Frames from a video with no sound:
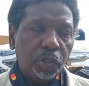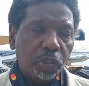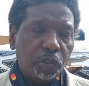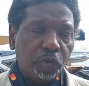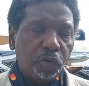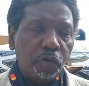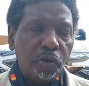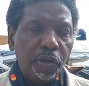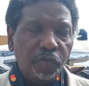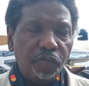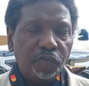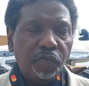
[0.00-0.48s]

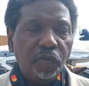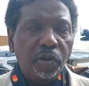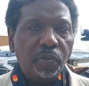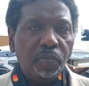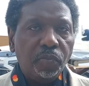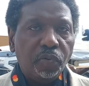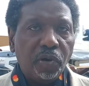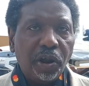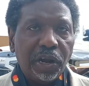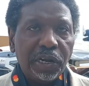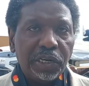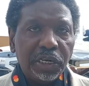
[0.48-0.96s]
three film
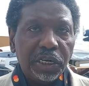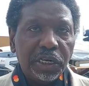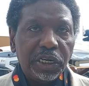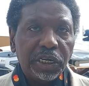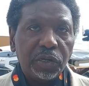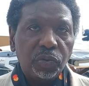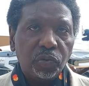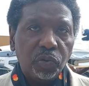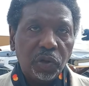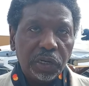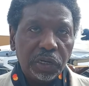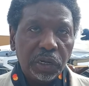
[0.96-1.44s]
projects,
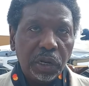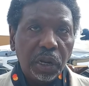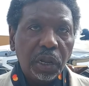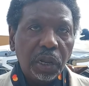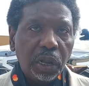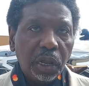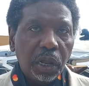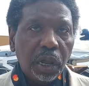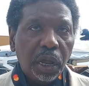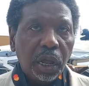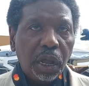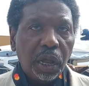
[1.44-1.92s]
one
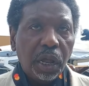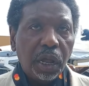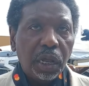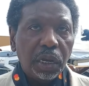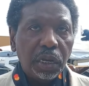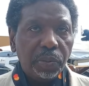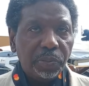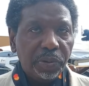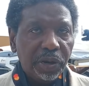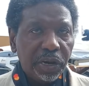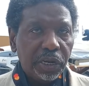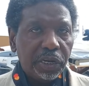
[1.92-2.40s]

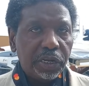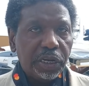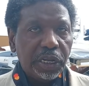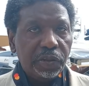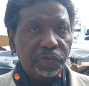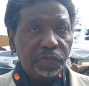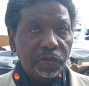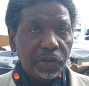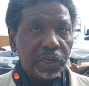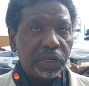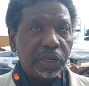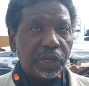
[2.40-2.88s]
limited
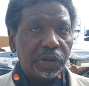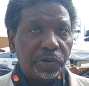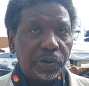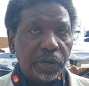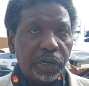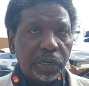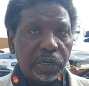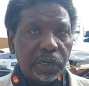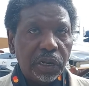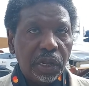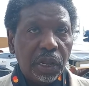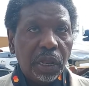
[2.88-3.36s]
TV
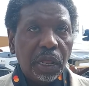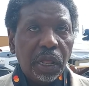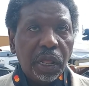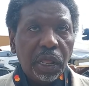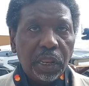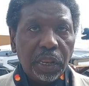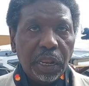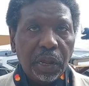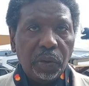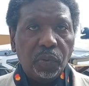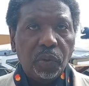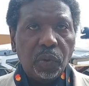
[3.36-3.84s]
series
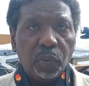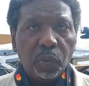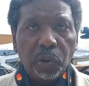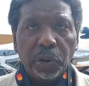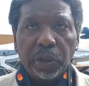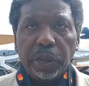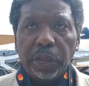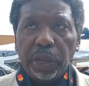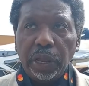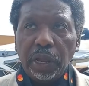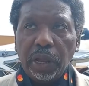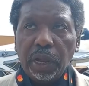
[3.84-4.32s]
that we're
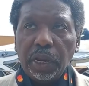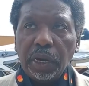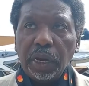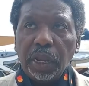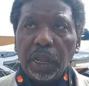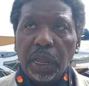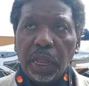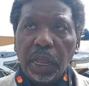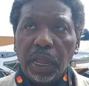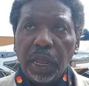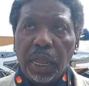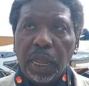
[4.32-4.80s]
working on.
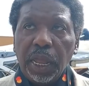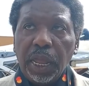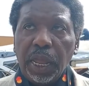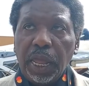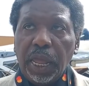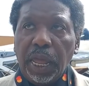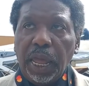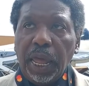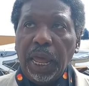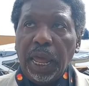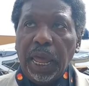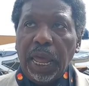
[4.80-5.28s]

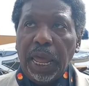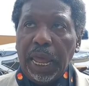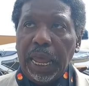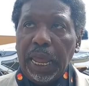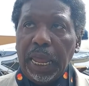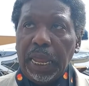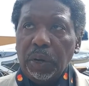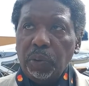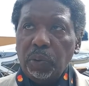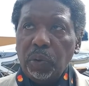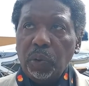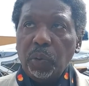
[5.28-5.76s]

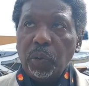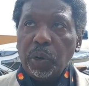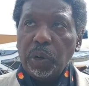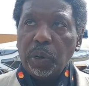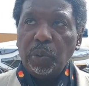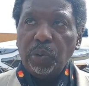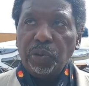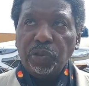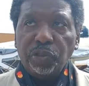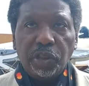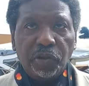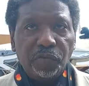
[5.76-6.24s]
And we're
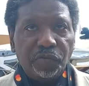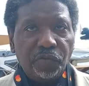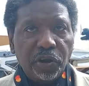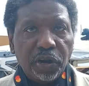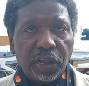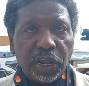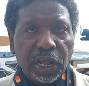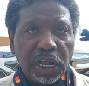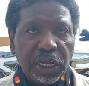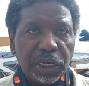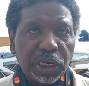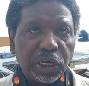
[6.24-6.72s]
working with different
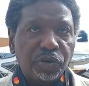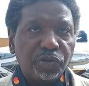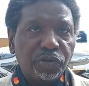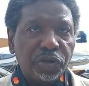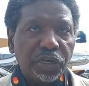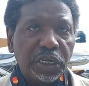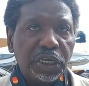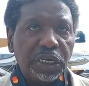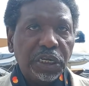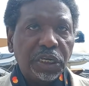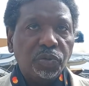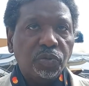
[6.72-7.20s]

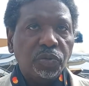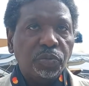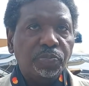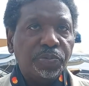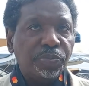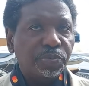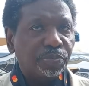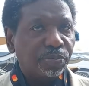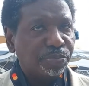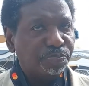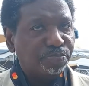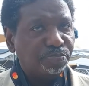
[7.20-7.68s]
countries.
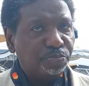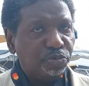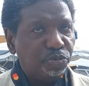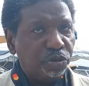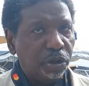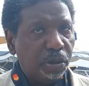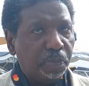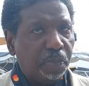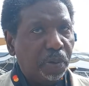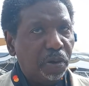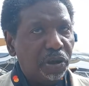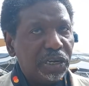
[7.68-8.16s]
We're
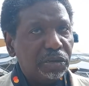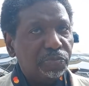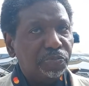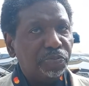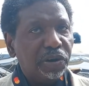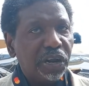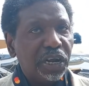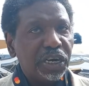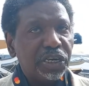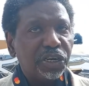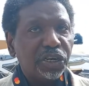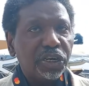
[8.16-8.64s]
doing
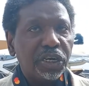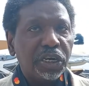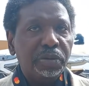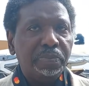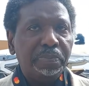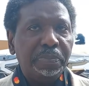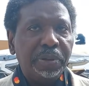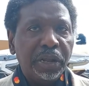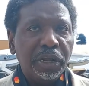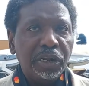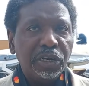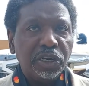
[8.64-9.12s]
post-production in
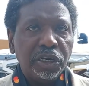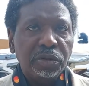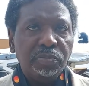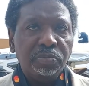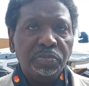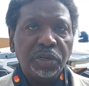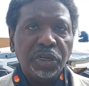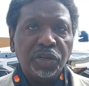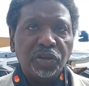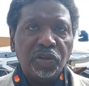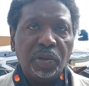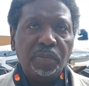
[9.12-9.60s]
Belgium,
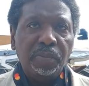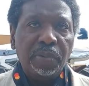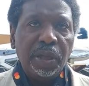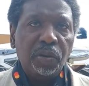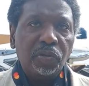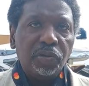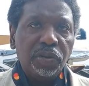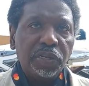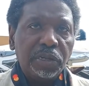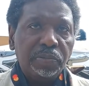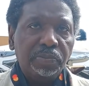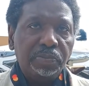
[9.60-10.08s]
so I met
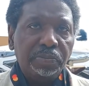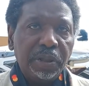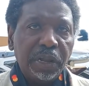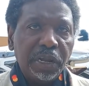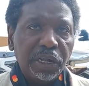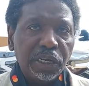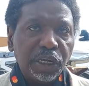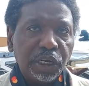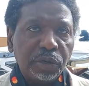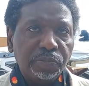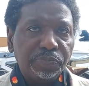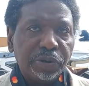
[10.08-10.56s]
with some
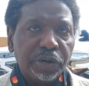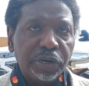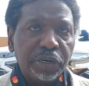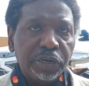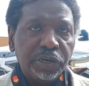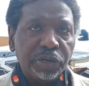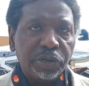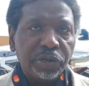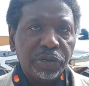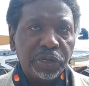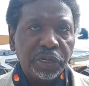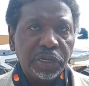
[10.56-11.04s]
Belgian
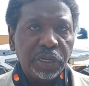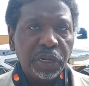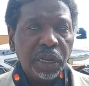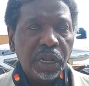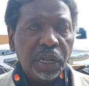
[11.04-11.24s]
partners.